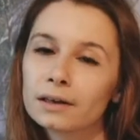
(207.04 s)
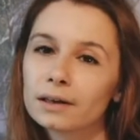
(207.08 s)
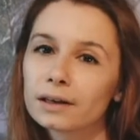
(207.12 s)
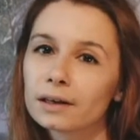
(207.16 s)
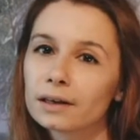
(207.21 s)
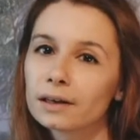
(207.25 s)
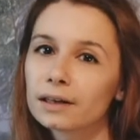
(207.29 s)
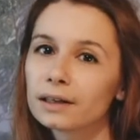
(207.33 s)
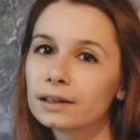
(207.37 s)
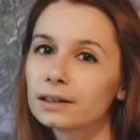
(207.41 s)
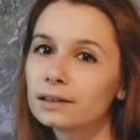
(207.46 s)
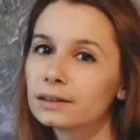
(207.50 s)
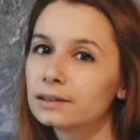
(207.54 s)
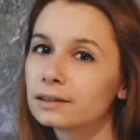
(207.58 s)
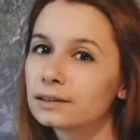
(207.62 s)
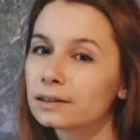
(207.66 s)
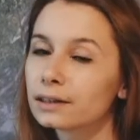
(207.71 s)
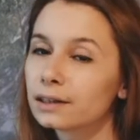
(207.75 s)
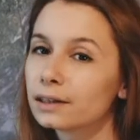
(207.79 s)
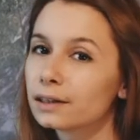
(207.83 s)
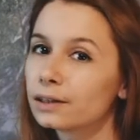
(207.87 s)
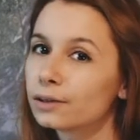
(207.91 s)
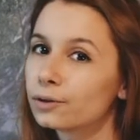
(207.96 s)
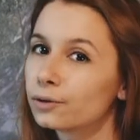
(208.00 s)
is
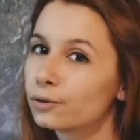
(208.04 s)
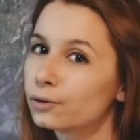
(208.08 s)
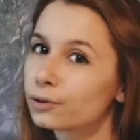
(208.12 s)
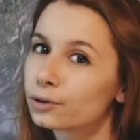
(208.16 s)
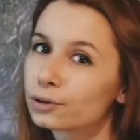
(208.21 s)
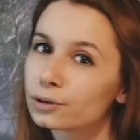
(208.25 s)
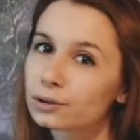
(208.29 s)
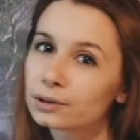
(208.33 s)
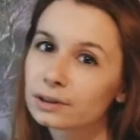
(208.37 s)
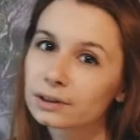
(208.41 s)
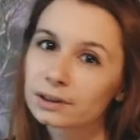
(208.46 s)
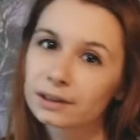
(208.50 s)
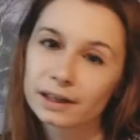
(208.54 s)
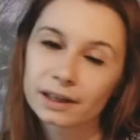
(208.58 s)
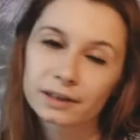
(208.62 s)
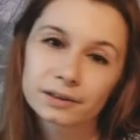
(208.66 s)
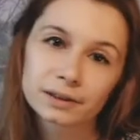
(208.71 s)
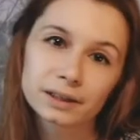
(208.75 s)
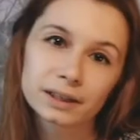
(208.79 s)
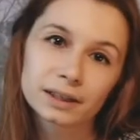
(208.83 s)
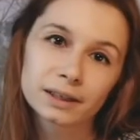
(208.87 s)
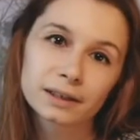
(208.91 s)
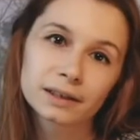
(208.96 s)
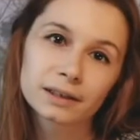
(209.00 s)
a horse
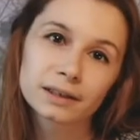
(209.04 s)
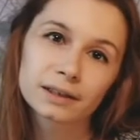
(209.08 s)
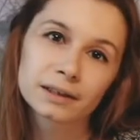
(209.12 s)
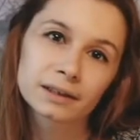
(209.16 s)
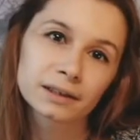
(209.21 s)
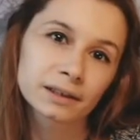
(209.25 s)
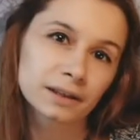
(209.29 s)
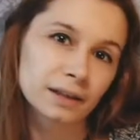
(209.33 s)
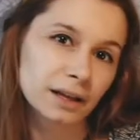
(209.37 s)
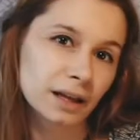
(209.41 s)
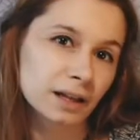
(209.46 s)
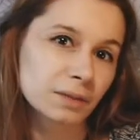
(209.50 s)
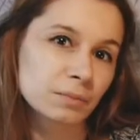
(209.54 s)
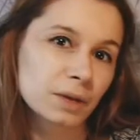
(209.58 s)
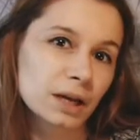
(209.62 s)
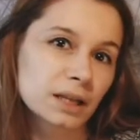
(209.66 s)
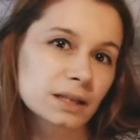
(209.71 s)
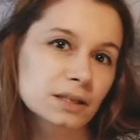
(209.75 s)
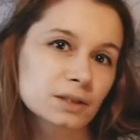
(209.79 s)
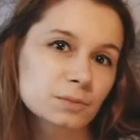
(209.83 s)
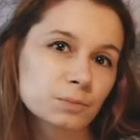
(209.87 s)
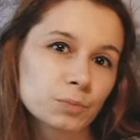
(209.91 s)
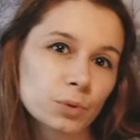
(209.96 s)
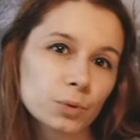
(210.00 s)
carrying a dead
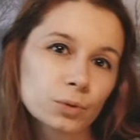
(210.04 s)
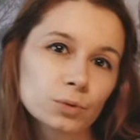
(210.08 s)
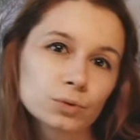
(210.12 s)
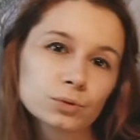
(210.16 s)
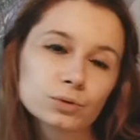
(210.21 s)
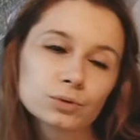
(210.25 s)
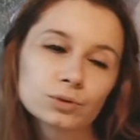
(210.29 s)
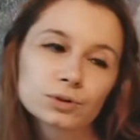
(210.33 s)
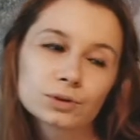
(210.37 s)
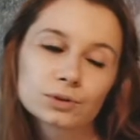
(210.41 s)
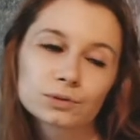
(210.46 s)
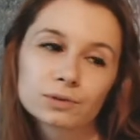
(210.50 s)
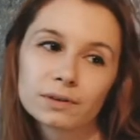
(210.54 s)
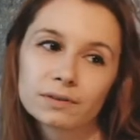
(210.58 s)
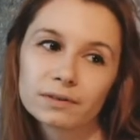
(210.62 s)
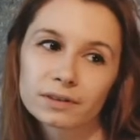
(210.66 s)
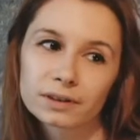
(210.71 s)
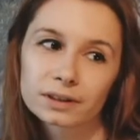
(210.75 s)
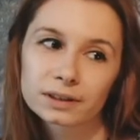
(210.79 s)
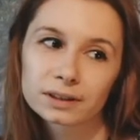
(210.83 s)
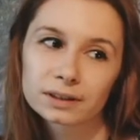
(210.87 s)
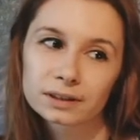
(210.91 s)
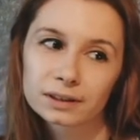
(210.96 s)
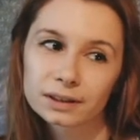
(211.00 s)
man's boots
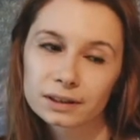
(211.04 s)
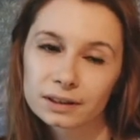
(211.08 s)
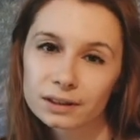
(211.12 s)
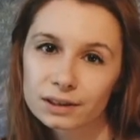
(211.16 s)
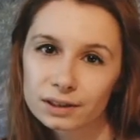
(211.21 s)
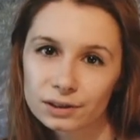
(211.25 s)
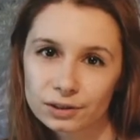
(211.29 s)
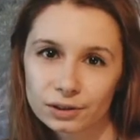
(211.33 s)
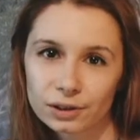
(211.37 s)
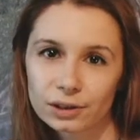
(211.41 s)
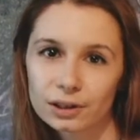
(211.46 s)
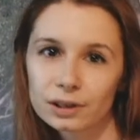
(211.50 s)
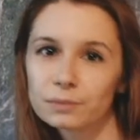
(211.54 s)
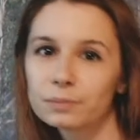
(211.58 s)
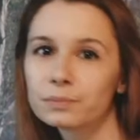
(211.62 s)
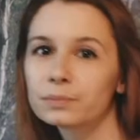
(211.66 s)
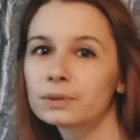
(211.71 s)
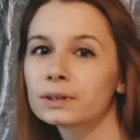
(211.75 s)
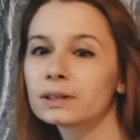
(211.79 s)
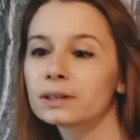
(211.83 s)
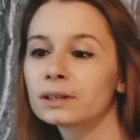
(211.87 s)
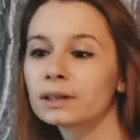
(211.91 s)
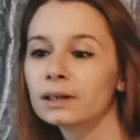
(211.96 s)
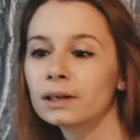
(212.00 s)
reversed in the
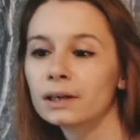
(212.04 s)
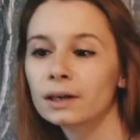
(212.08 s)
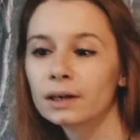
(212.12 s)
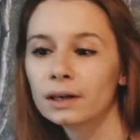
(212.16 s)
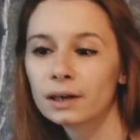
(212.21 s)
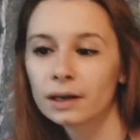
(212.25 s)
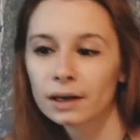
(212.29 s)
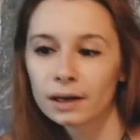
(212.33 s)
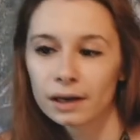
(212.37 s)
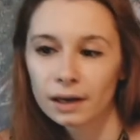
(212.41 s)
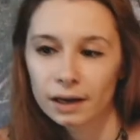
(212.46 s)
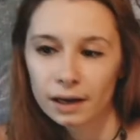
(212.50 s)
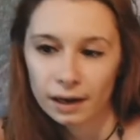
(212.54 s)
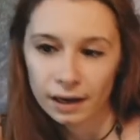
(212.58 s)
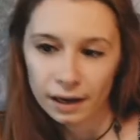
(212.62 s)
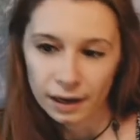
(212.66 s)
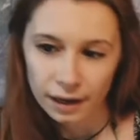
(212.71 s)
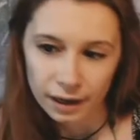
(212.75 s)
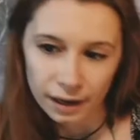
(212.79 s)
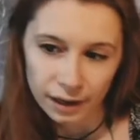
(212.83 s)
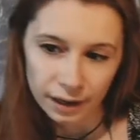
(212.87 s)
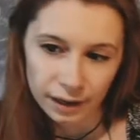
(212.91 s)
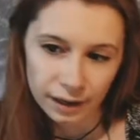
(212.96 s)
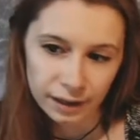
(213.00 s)
stirrups.
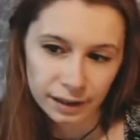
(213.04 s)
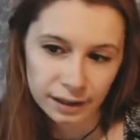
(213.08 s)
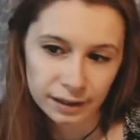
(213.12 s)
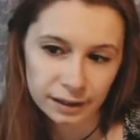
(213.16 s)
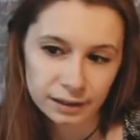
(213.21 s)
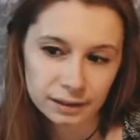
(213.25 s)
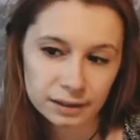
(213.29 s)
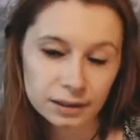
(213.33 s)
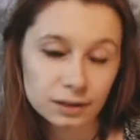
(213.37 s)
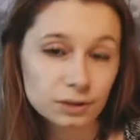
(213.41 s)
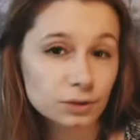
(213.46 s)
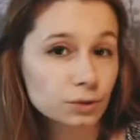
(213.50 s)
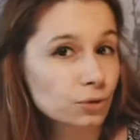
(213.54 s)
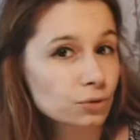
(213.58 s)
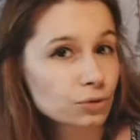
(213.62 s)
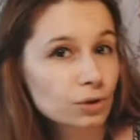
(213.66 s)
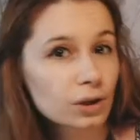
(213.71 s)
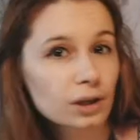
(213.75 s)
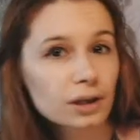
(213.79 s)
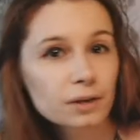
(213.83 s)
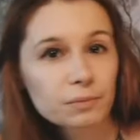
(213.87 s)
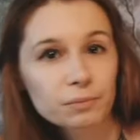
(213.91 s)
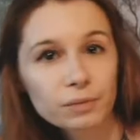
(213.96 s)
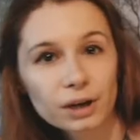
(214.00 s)
And it's
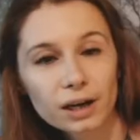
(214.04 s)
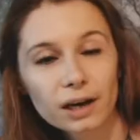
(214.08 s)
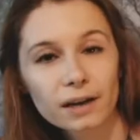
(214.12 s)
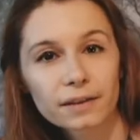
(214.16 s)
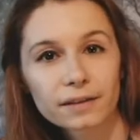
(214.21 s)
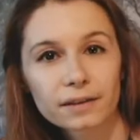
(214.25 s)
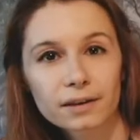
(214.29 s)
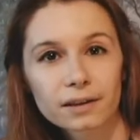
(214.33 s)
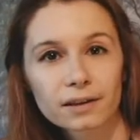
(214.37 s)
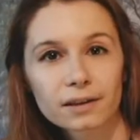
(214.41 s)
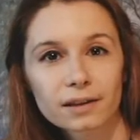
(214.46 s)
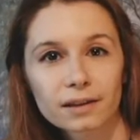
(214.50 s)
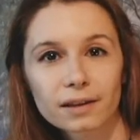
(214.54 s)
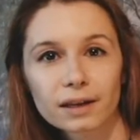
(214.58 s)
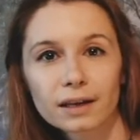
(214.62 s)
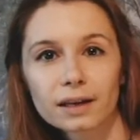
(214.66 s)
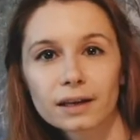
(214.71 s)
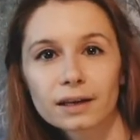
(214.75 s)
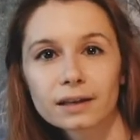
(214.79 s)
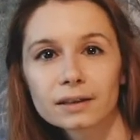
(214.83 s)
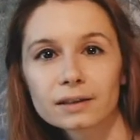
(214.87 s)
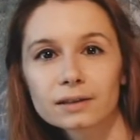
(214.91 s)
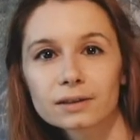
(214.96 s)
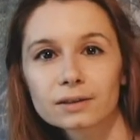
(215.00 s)
usually a military
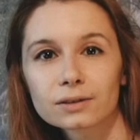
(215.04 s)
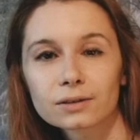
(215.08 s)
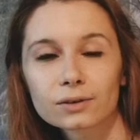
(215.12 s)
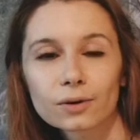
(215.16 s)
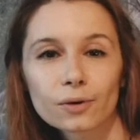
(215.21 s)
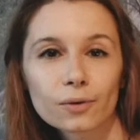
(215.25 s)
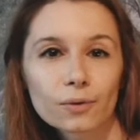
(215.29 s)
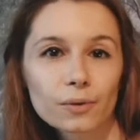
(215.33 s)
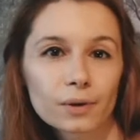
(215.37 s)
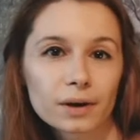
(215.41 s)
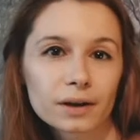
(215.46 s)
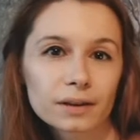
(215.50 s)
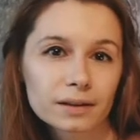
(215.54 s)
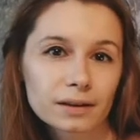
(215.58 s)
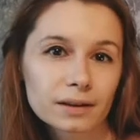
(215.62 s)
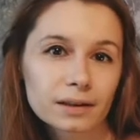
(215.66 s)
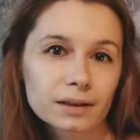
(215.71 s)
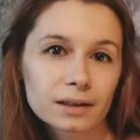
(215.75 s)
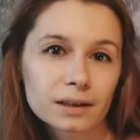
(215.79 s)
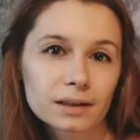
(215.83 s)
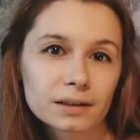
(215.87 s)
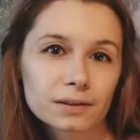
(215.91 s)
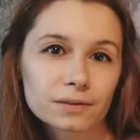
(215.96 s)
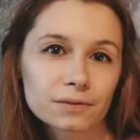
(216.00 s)
thing, so I
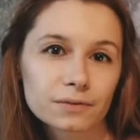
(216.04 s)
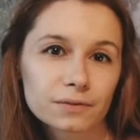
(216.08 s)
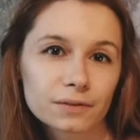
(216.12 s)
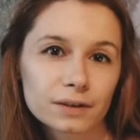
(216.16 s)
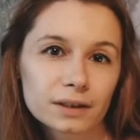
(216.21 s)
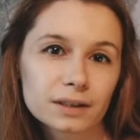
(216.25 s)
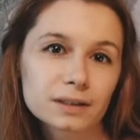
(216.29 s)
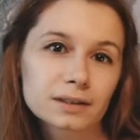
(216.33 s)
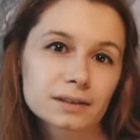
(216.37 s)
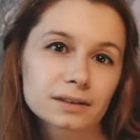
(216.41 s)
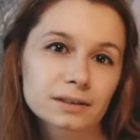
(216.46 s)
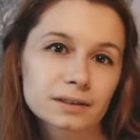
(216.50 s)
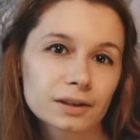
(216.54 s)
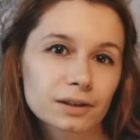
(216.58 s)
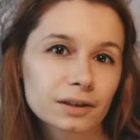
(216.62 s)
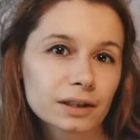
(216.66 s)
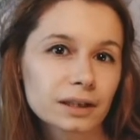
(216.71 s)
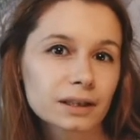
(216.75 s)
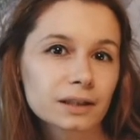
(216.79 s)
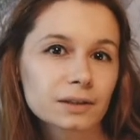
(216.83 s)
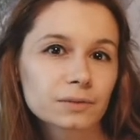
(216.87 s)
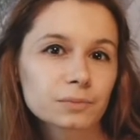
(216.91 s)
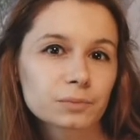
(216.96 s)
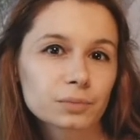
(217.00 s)
think it fits
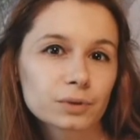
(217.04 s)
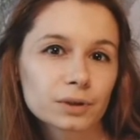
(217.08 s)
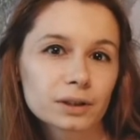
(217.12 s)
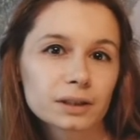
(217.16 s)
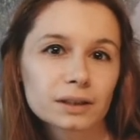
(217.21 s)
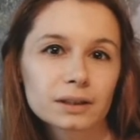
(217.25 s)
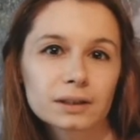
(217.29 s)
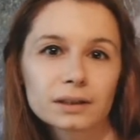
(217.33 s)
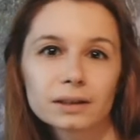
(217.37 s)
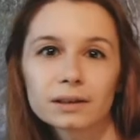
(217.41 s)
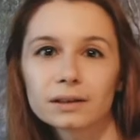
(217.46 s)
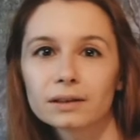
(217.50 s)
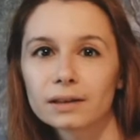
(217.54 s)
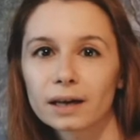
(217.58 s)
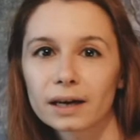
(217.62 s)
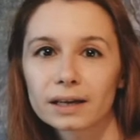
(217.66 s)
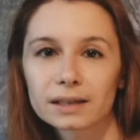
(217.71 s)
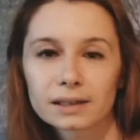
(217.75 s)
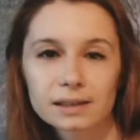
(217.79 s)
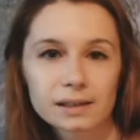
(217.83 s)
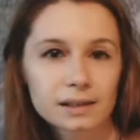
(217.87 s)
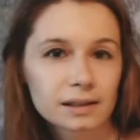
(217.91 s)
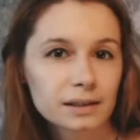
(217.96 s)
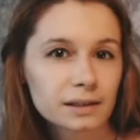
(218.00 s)
Kerene pretty
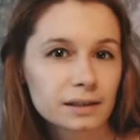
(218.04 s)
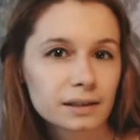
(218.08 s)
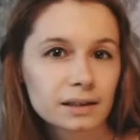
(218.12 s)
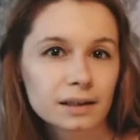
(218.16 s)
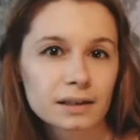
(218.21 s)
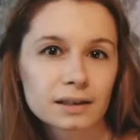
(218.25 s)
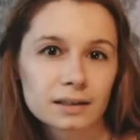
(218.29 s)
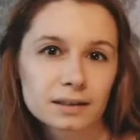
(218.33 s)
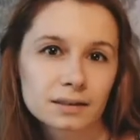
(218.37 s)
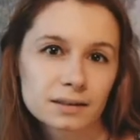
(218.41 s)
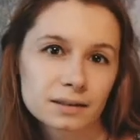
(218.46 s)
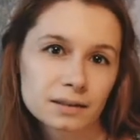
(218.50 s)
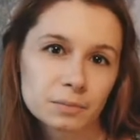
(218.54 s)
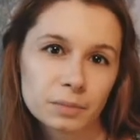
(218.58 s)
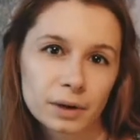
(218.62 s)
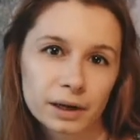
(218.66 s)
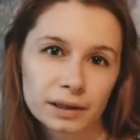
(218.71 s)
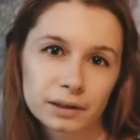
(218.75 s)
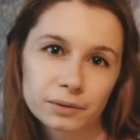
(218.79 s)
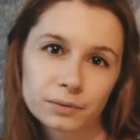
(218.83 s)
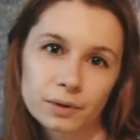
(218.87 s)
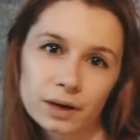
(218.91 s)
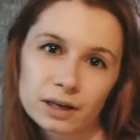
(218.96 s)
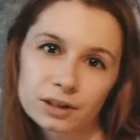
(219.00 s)
nicely as the
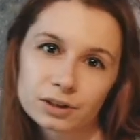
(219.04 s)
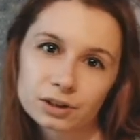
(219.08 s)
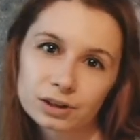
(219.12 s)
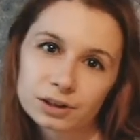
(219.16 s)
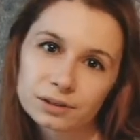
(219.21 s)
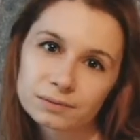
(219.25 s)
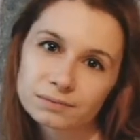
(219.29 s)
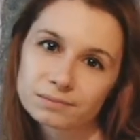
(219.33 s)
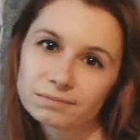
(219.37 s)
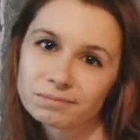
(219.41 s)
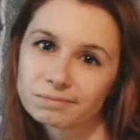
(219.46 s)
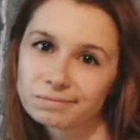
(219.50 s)
battle badger.